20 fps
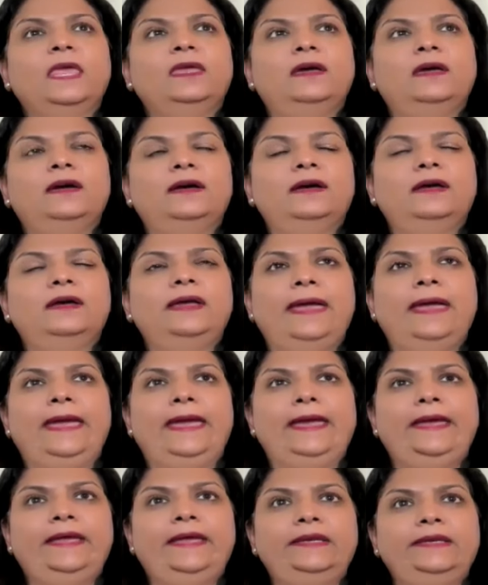
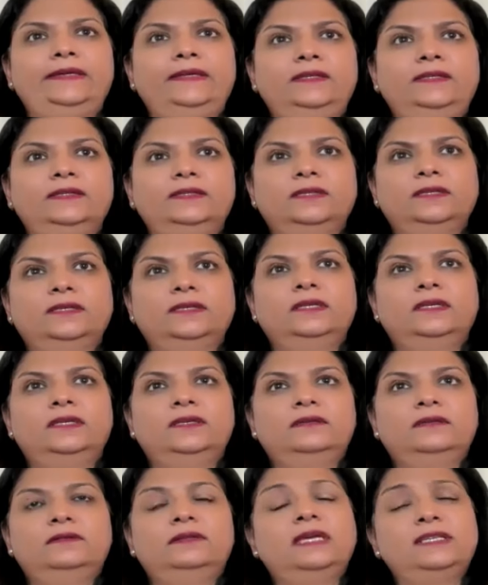and
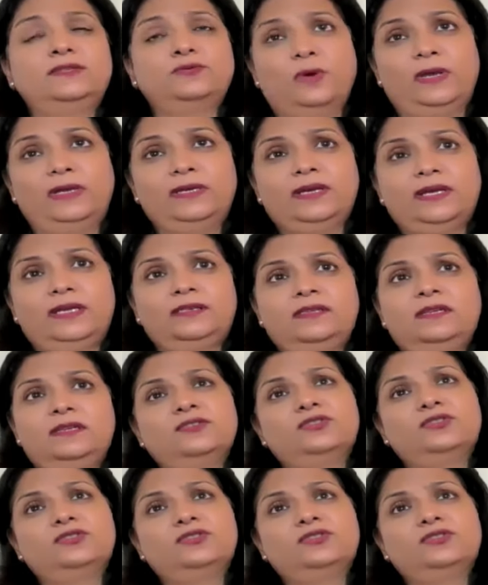that's one criteria.